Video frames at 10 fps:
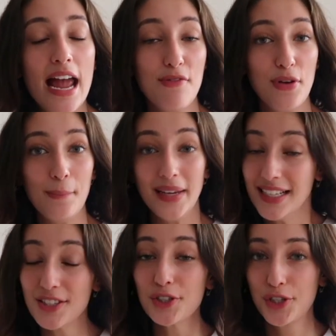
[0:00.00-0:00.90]
If it
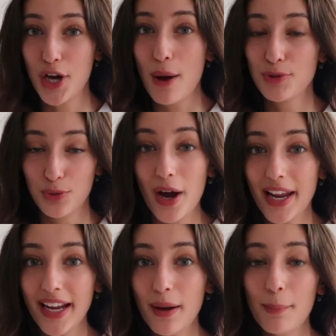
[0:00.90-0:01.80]
means I'll stop
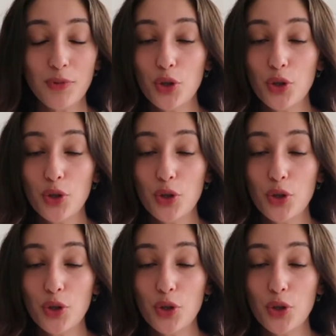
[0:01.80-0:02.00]
sweating,